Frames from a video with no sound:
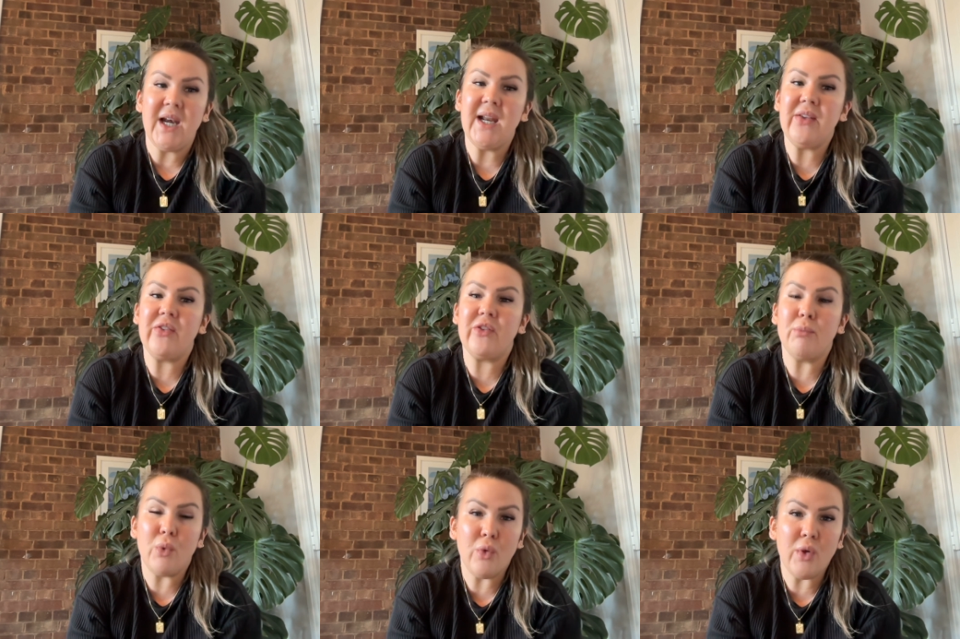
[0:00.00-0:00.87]
leads to
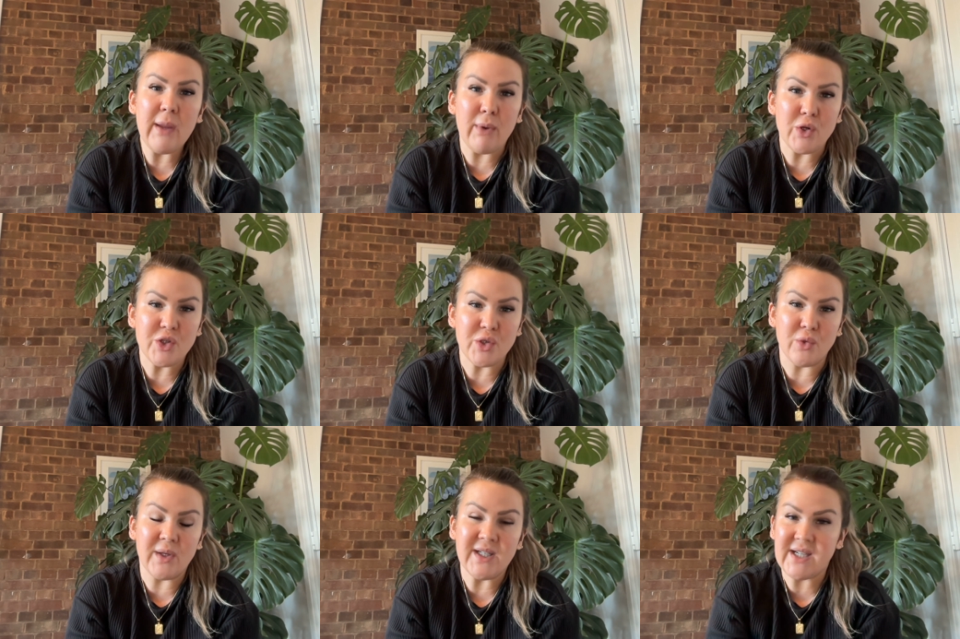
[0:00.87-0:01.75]
more
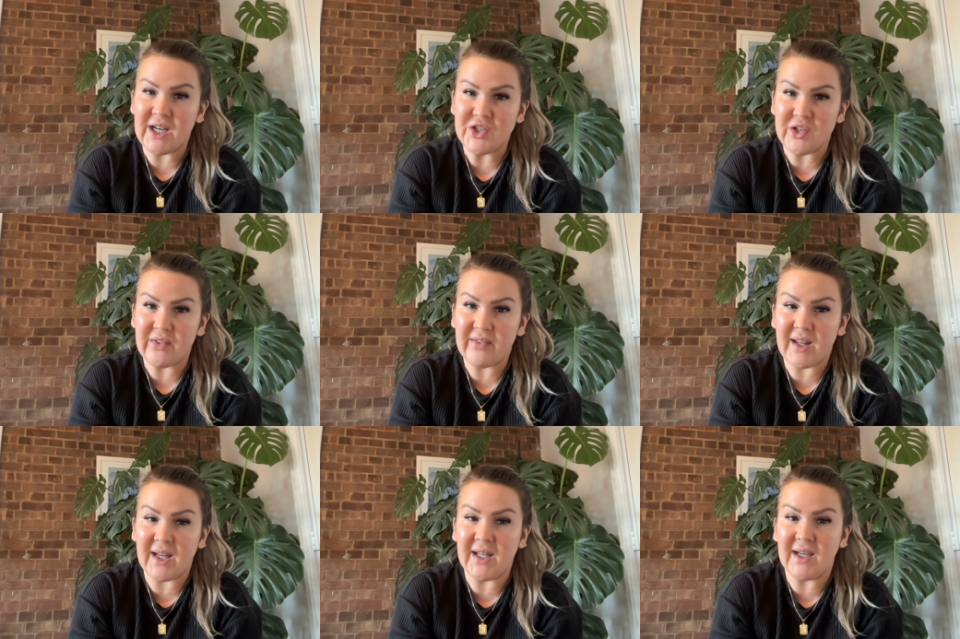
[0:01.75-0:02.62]
emotional intelligence
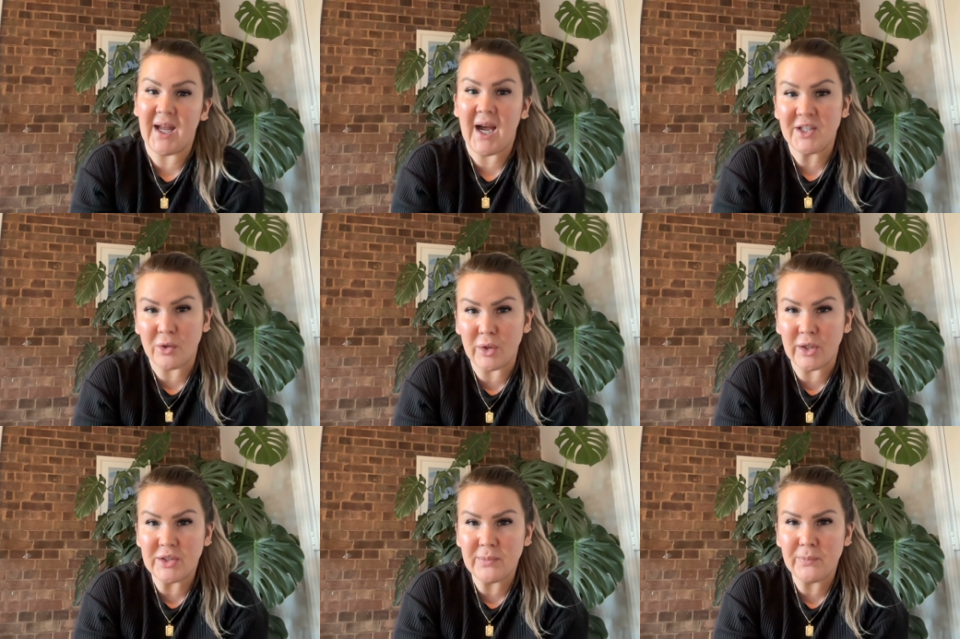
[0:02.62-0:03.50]
in
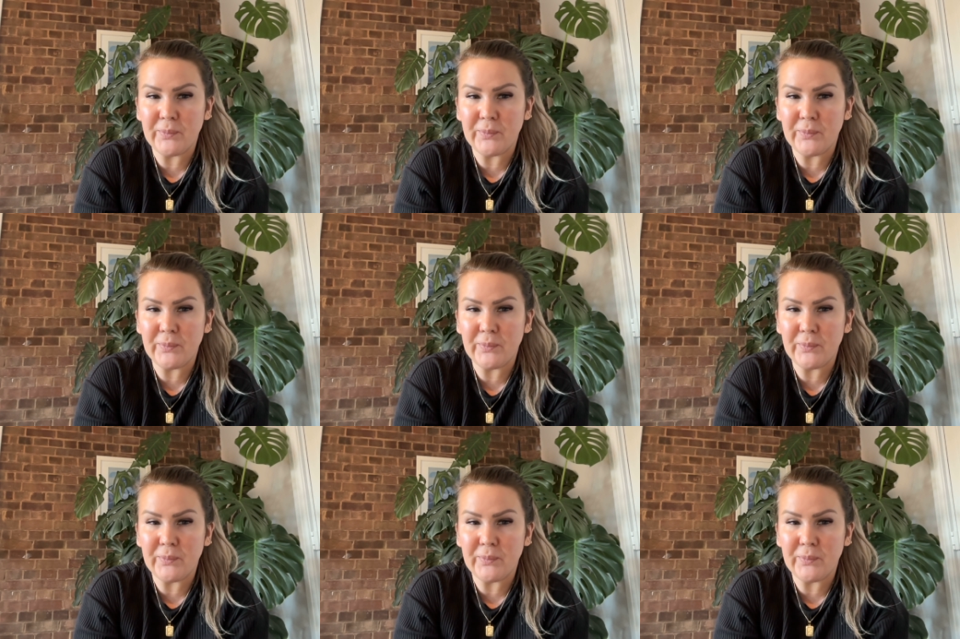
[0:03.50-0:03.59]
adulthood.